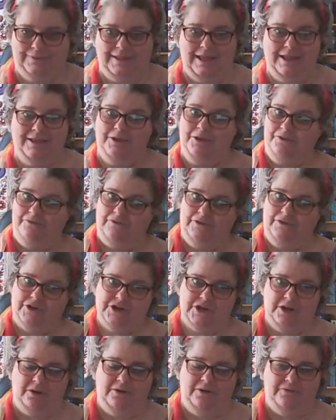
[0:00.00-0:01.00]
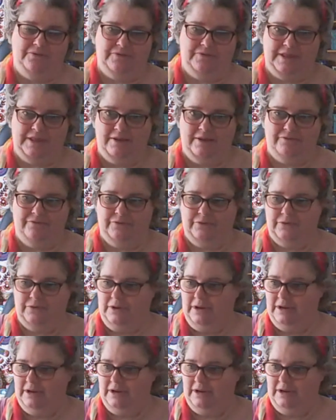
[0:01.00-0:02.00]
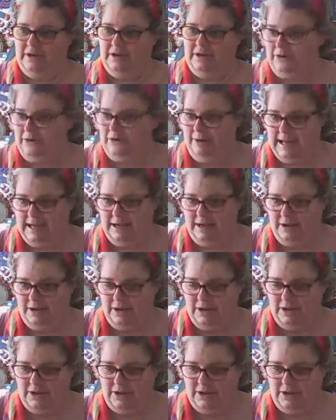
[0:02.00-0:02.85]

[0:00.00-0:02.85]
Thank you for Sheila for that, for including me